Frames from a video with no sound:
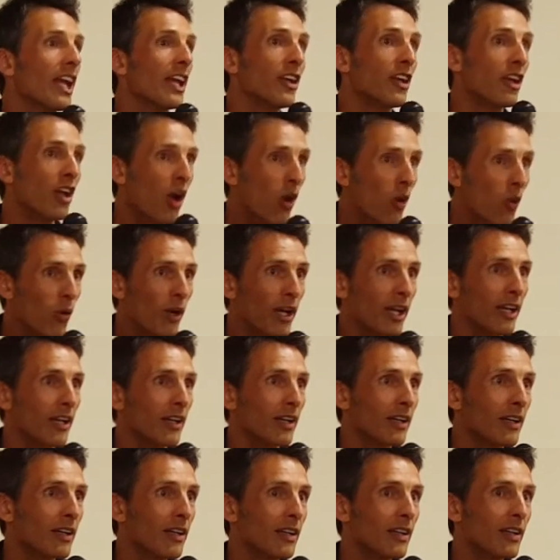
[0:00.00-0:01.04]
and
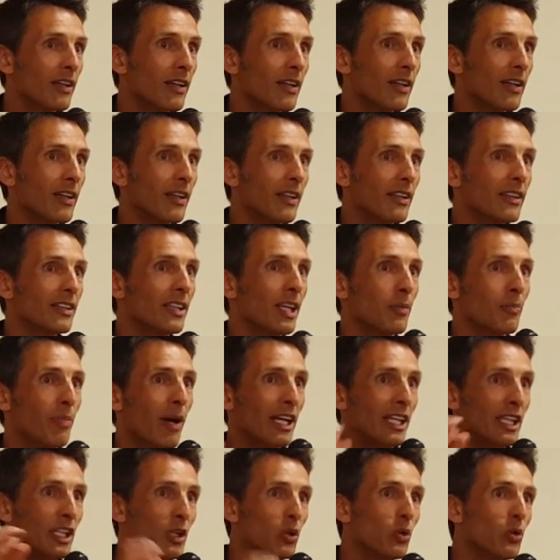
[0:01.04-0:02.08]
knowing that
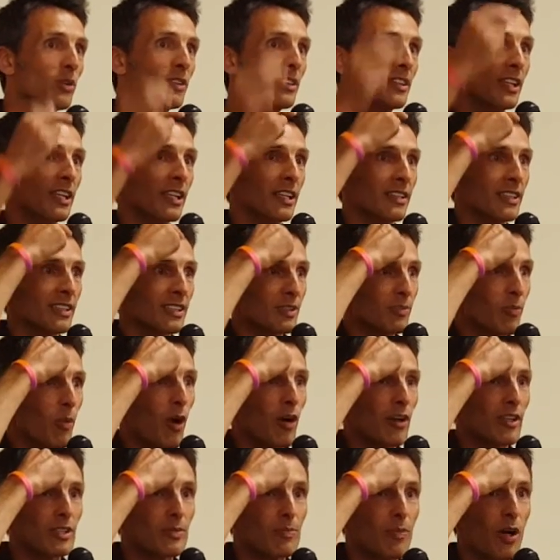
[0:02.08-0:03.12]
by using the
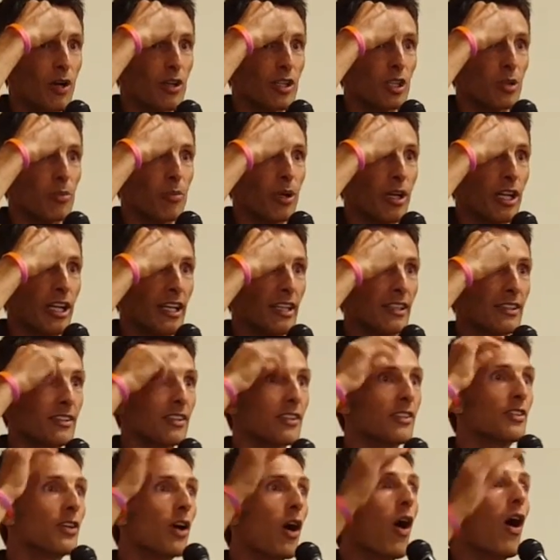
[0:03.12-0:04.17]
smartest part of your brain
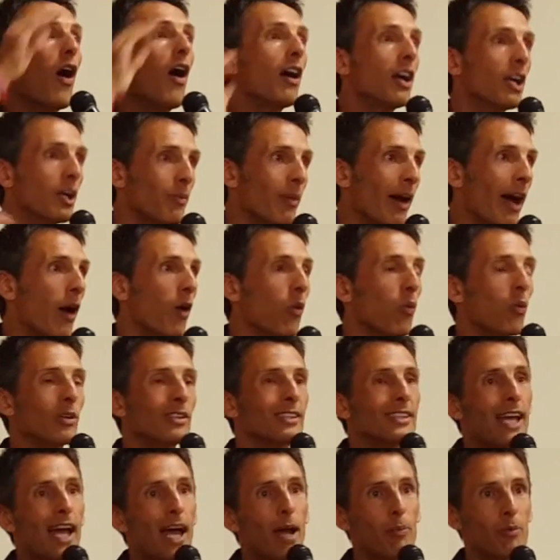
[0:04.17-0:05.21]
to talk about
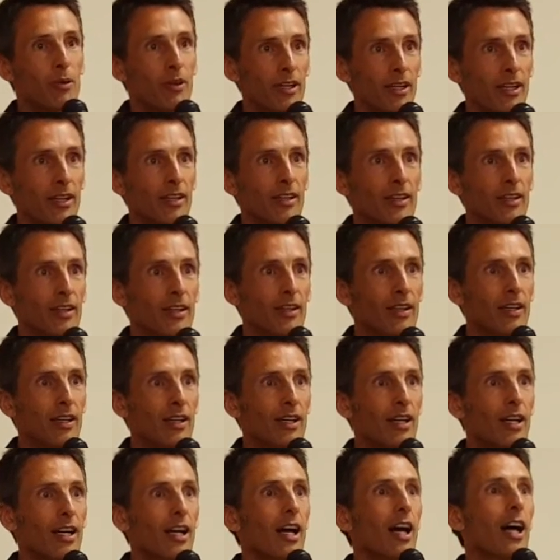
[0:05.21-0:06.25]
what's happening
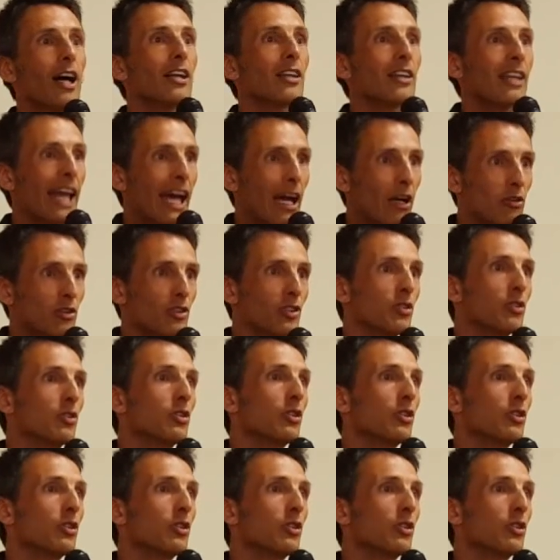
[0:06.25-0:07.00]
allows